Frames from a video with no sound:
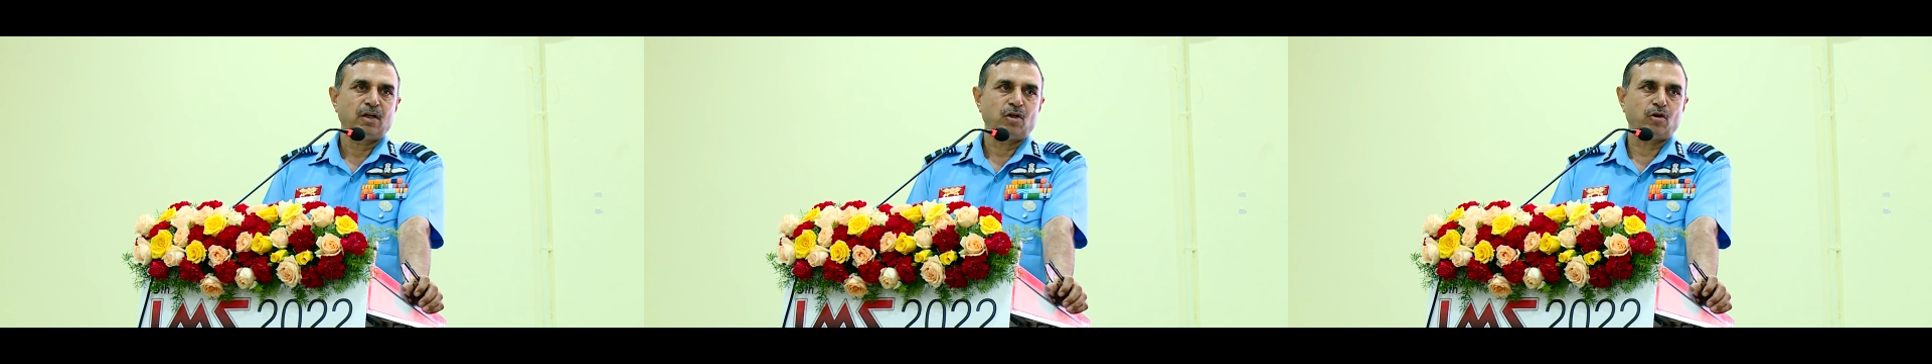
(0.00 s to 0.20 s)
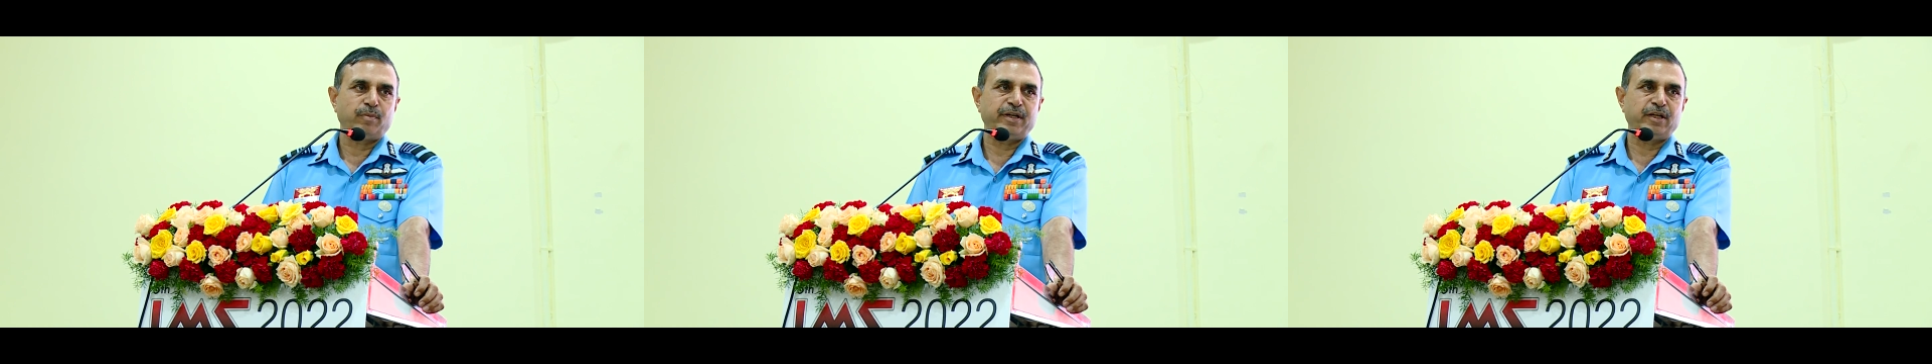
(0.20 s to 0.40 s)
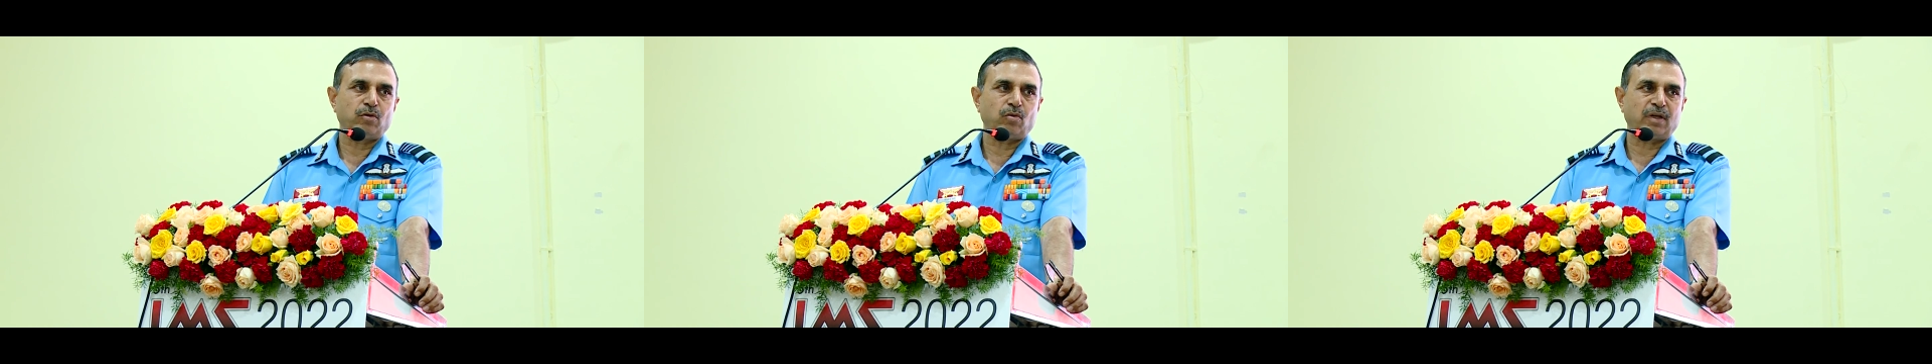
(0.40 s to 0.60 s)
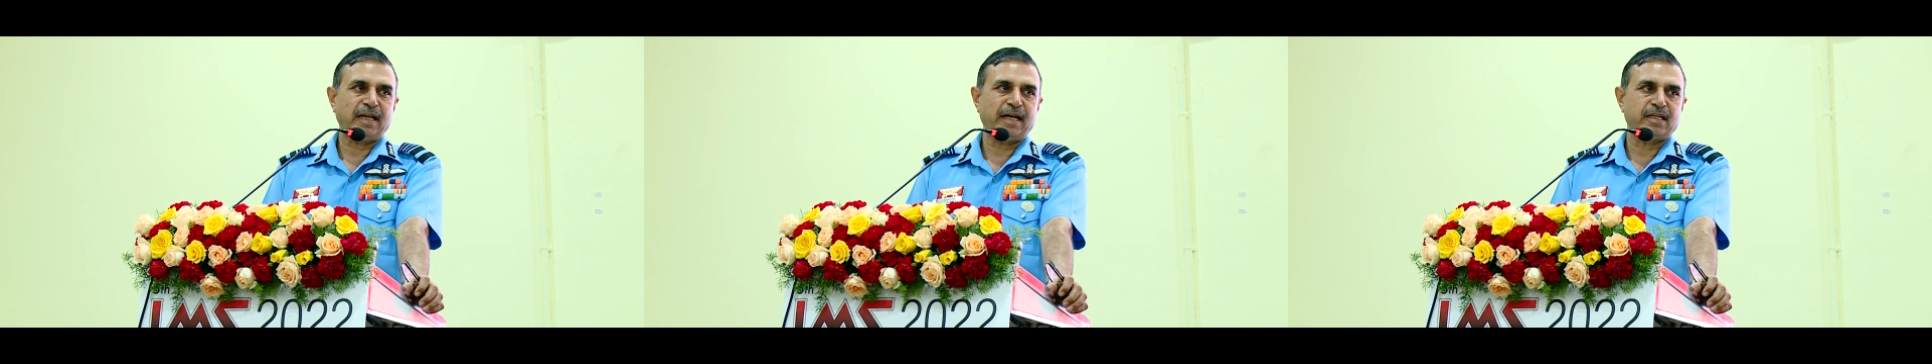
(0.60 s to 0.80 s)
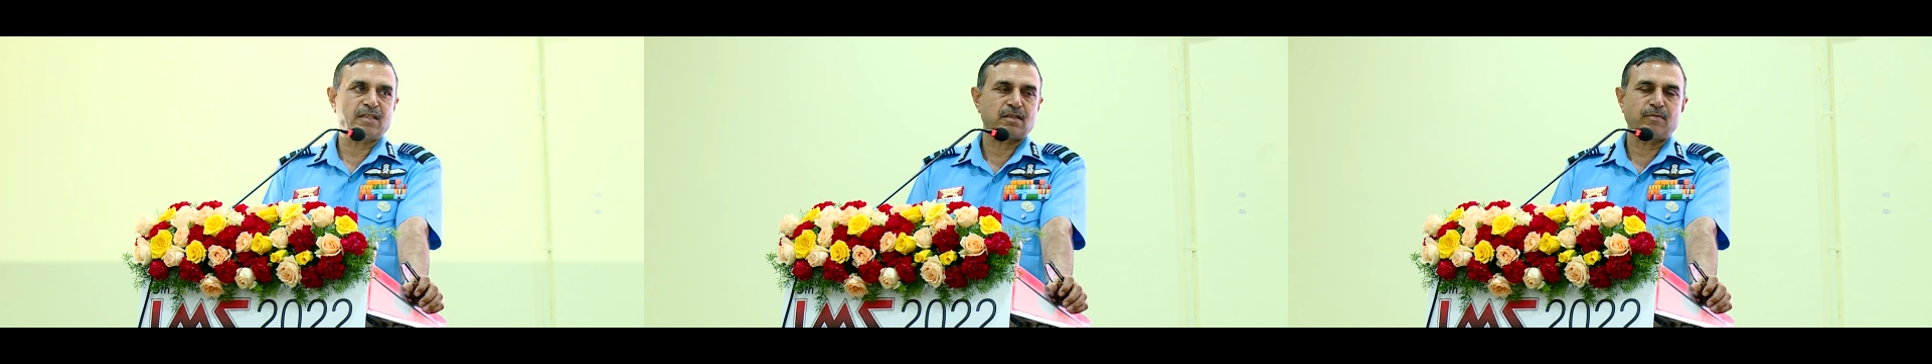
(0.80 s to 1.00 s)
to be
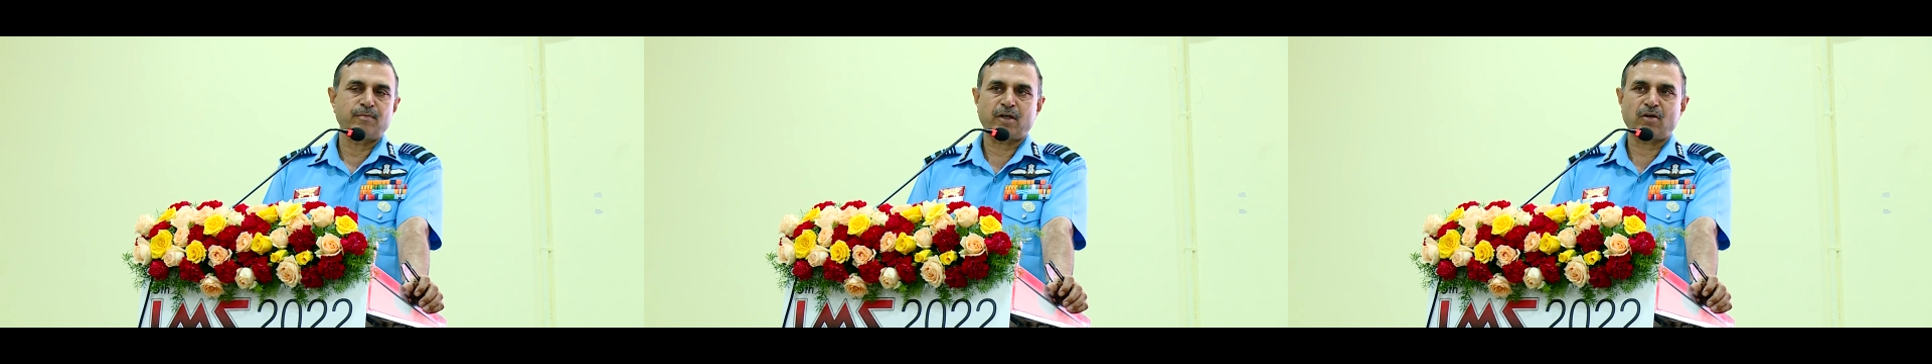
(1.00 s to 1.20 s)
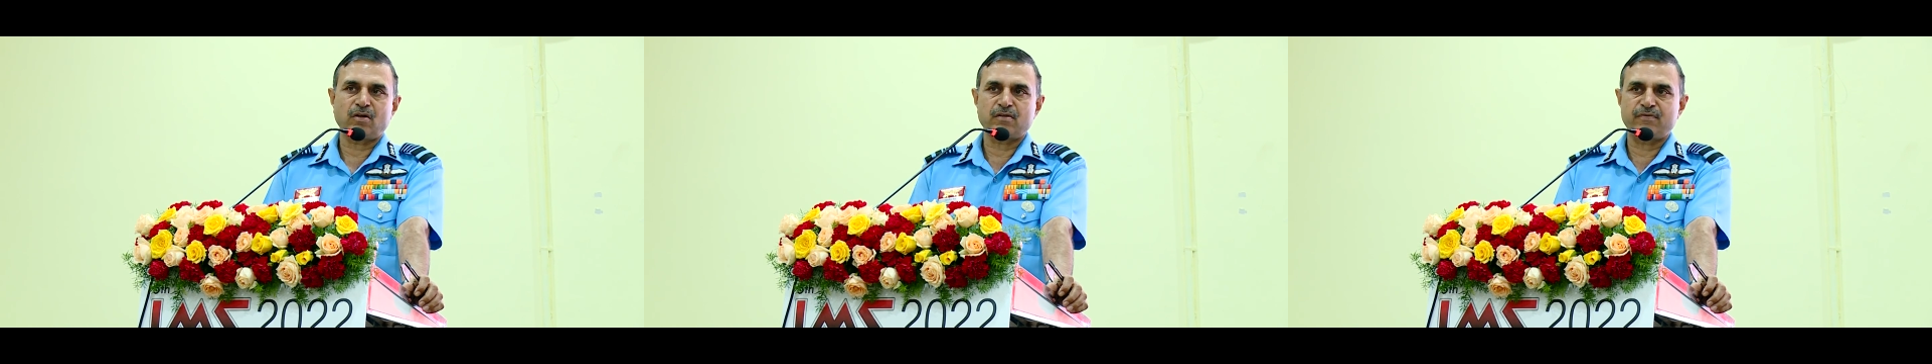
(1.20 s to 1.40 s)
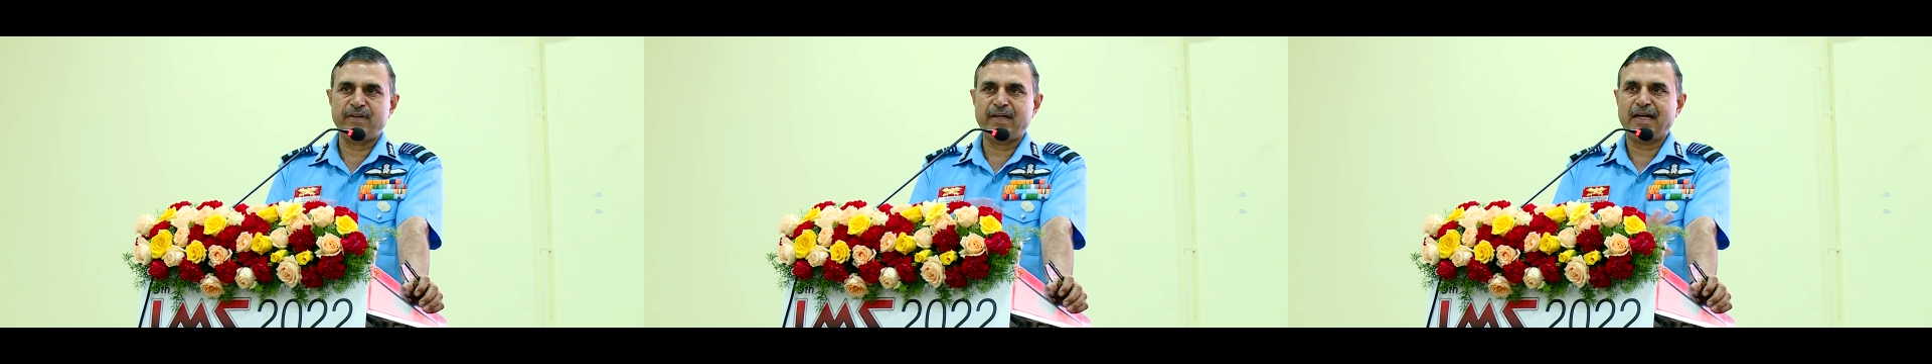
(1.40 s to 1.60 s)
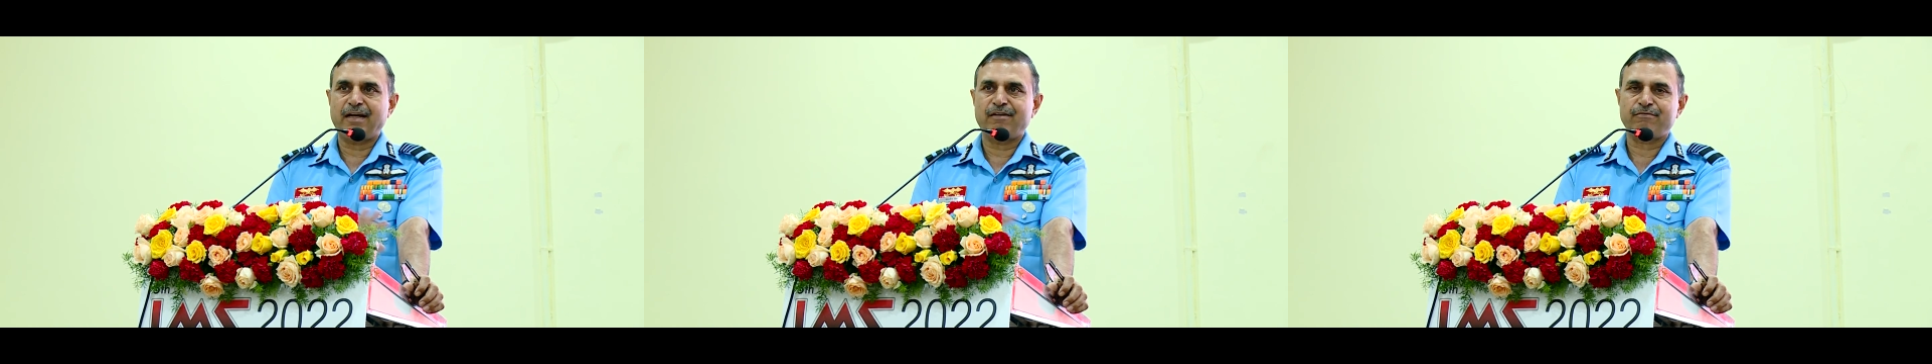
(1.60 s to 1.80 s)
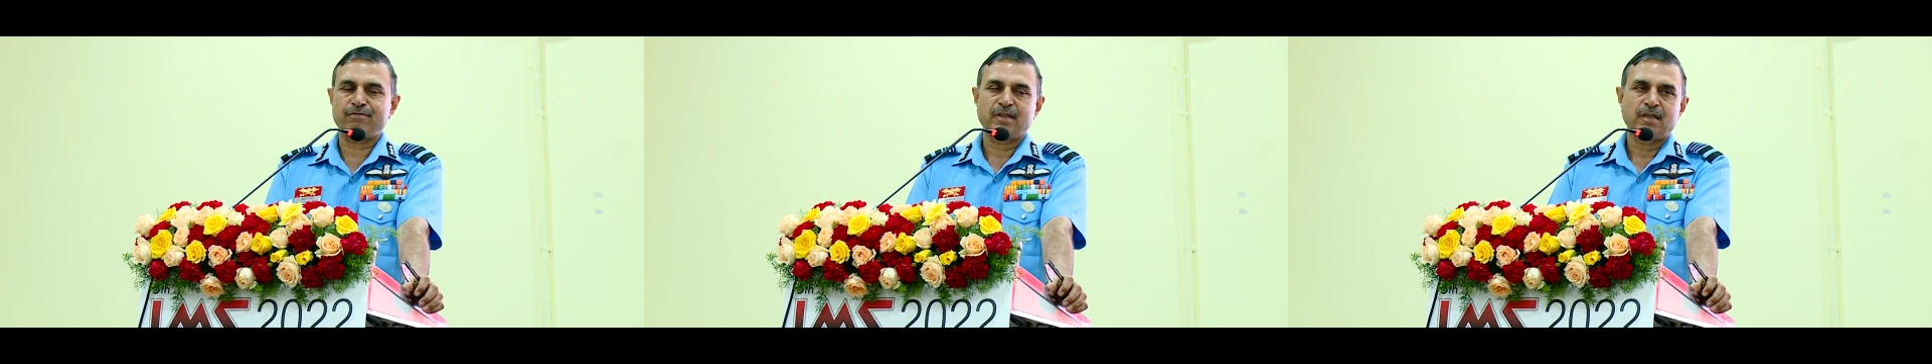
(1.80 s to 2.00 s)
utilized, because we
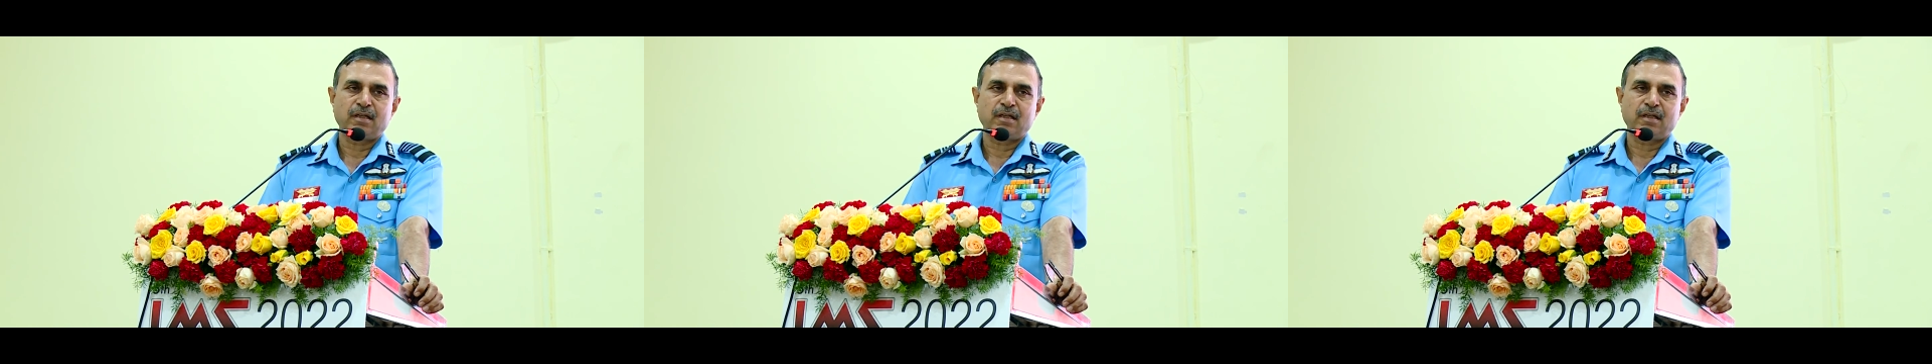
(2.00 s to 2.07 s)
have